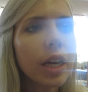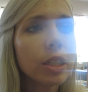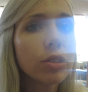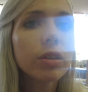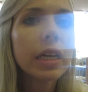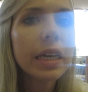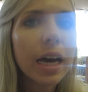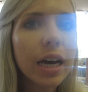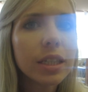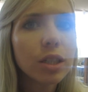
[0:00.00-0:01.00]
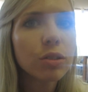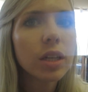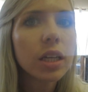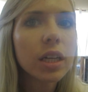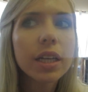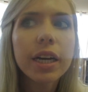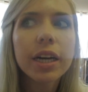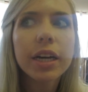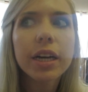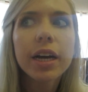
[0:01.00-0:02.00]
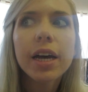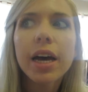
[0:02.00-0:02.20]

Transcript: It's really nice, it's really clear,